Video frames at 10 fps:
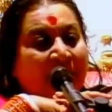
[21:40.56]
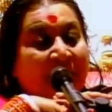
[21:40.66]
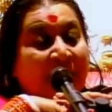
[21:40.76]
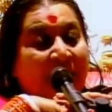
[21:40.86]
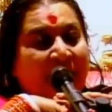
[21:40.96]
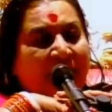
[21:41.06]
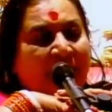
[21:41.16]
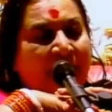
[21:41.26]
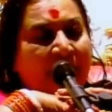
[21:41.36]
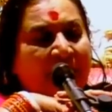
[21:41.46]
But that
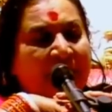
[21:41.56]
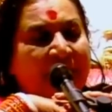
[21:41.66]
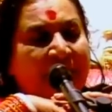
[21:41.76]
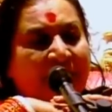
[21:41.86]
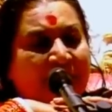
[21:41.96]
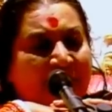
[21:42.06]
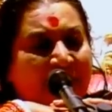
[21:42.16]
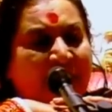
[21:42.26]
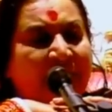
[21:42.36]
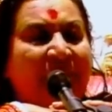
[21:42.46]
time is
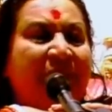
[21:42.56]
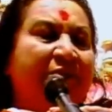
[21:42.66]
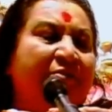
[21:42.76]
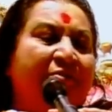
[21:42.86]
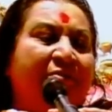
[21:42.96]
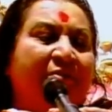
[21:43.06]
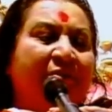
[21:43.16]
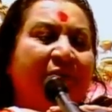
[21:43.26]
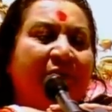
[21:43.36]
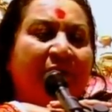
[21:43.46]
eternally within you,
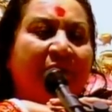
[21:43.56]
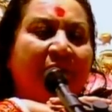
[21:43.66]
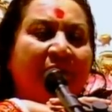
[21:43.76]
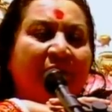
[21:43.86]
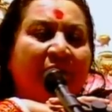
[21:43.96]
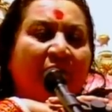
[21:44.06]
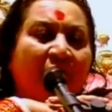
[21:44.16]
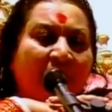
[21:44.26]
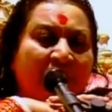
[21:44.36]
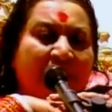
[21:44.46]

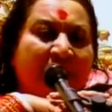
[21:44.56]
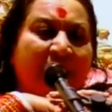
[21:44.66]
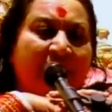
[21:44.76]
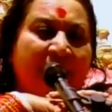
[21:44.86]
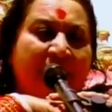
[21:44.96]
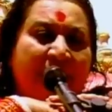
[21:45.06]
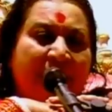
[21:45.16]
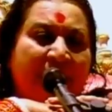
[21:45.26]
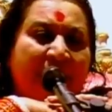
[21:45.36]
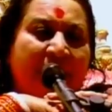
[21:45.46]
all the time.
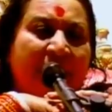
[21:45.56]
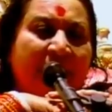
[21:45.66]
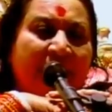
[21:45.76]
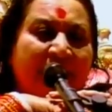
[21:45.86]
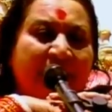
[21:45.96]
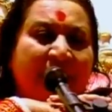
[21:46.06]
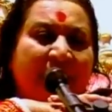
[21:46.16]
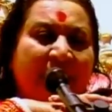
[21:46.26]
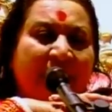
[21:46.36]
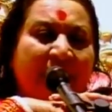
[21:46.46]
And that's
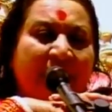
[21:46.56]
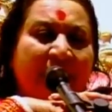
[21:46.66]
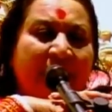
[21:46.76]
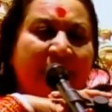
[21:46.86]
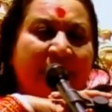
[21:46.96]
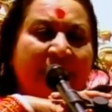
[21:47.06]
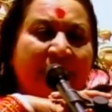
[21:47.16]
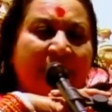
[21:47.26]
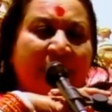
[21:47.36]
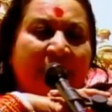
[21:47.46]
why is
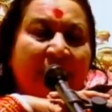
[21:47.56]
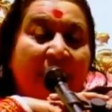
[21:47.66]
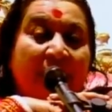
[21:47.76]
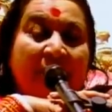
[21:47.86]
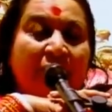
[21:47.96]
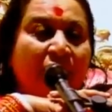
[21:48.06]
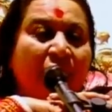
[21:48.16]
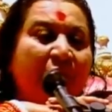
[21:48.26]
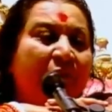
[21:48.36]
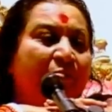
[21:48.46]
Diwali is
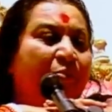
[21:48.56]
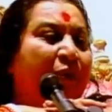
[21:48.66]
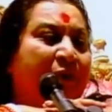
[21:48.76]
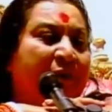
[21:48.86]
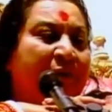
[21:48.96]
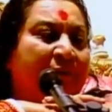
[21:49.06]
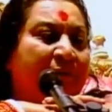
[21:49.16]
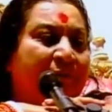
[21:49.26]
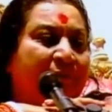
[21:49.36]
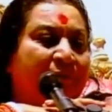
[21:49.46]
so important.
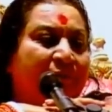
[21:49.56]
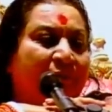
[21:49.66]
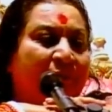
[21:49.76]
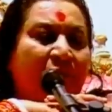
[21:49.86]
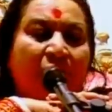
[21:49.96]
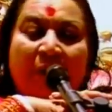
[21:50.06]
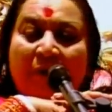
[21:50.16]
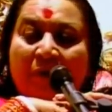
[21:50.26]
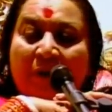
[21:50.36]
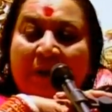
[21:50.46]
You
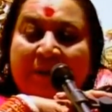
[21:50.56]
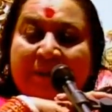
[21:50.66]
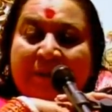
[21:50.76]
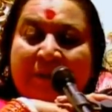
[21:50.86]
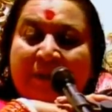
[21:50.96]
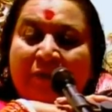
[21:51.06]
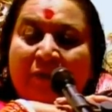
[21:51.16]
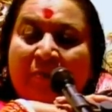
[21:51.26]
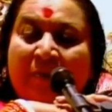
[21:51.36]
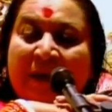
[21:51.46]
are all, as I said, you
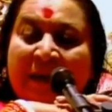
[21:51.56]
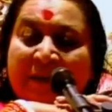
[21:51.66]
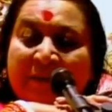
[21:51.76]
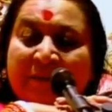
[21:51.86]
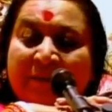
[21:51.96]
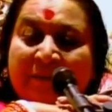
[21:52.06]
are my light.